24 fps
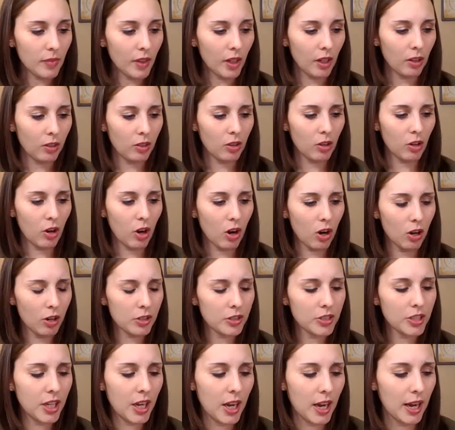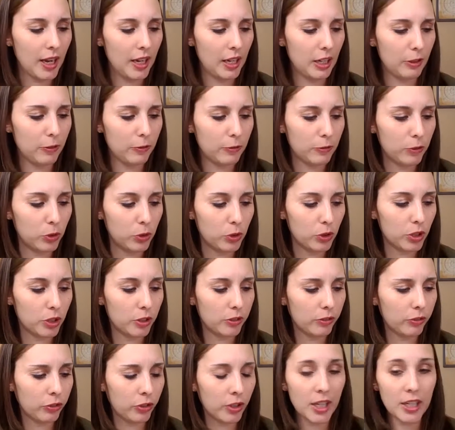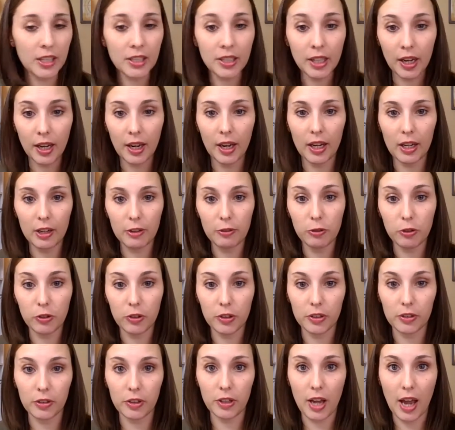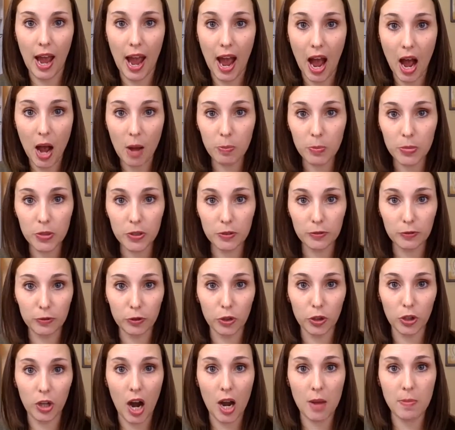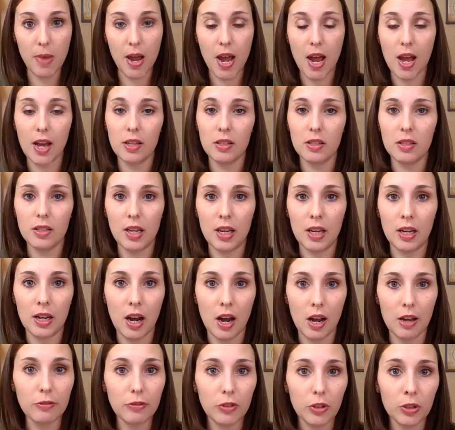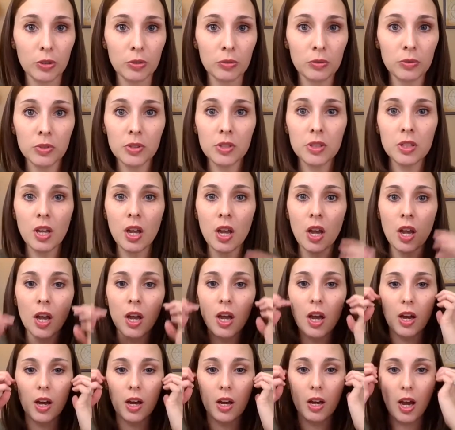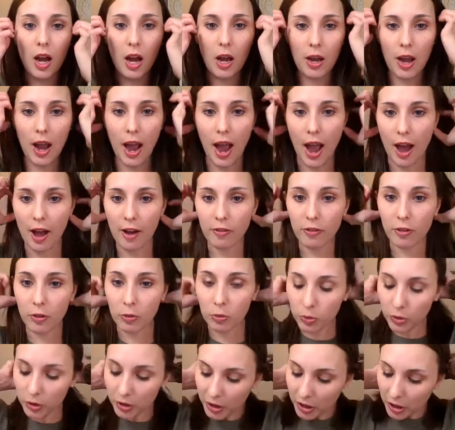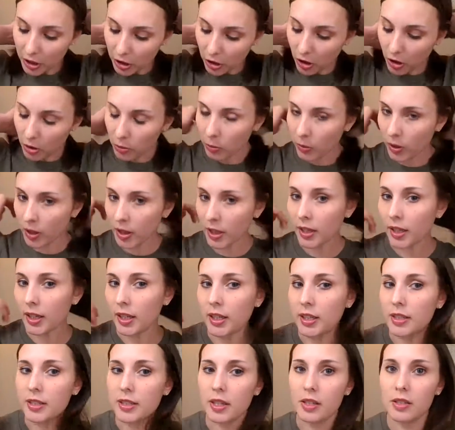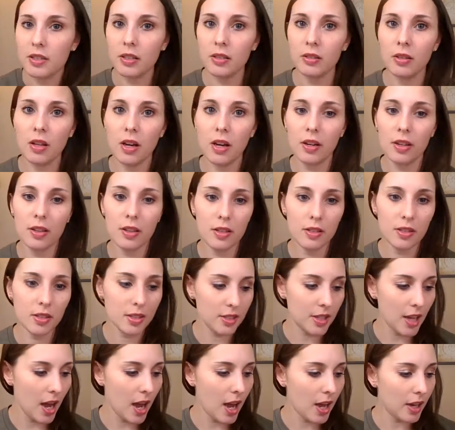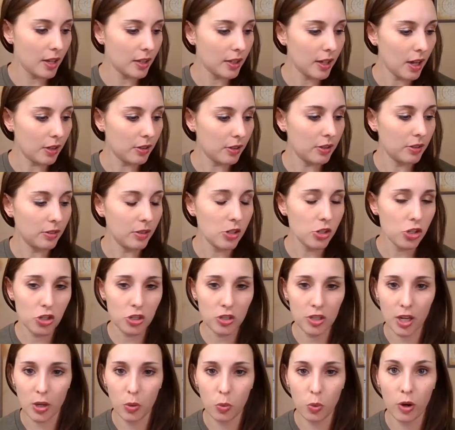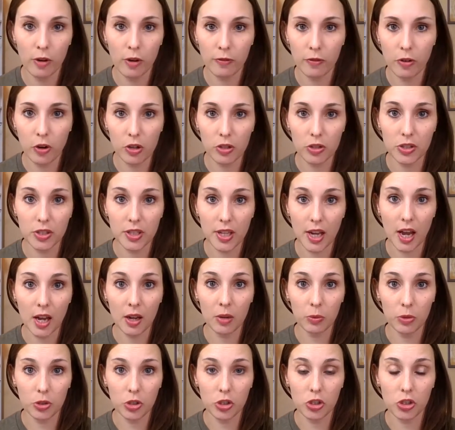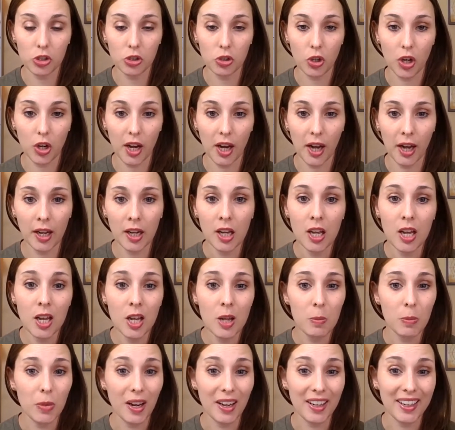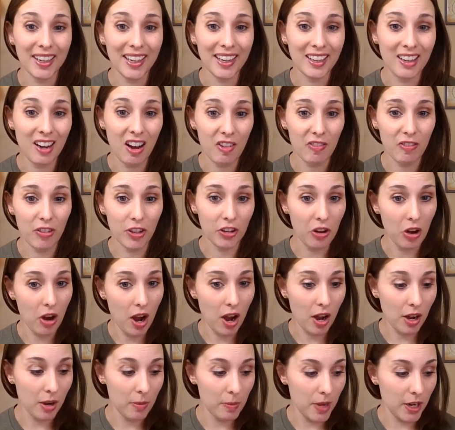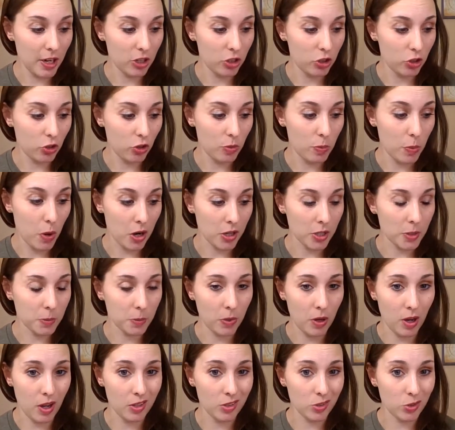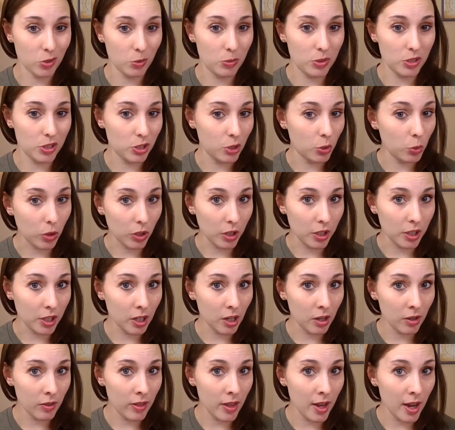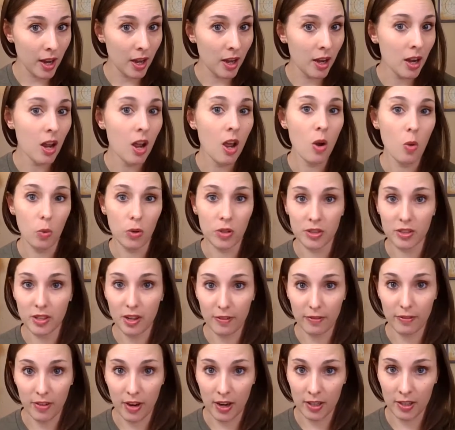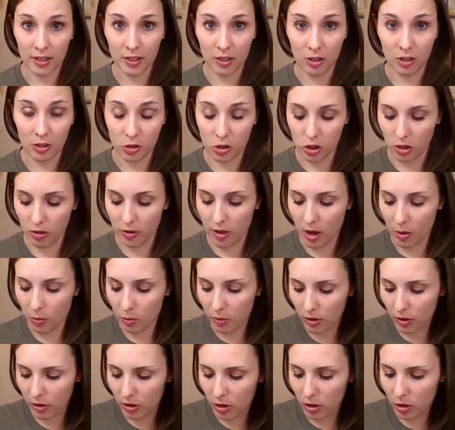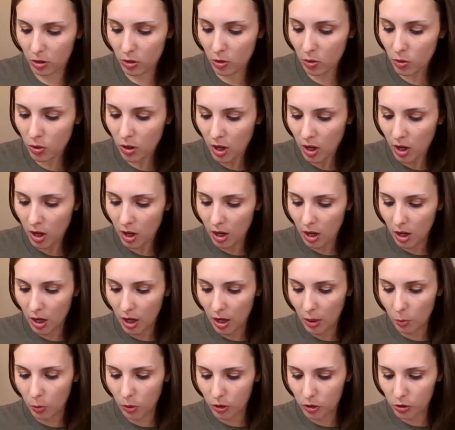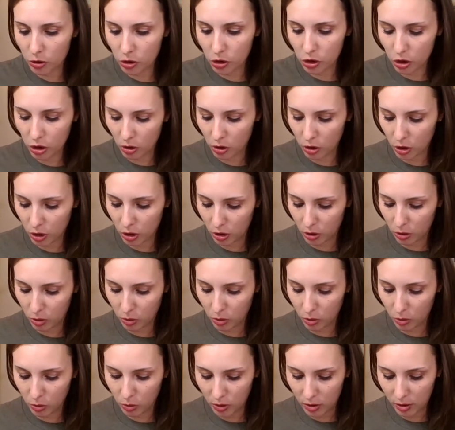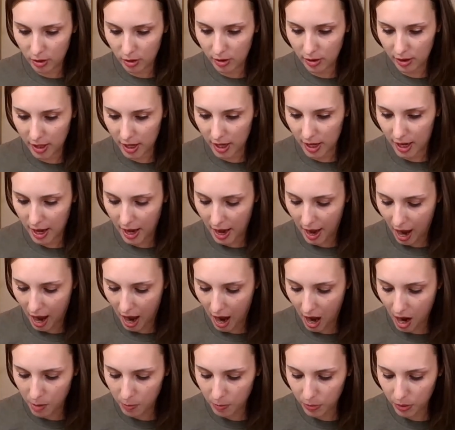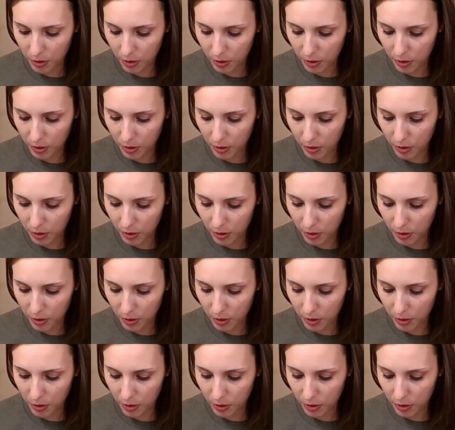there are TI-84, free TI-84 apps for iPads and iPhones. I have a really good one, and it does a lot of the stat calculations, like 1-var stat, which is great, but I cannot figure out how to make it do the box plot. So I'm still working on that. Once I find it, I'll share that with you. I will show you the app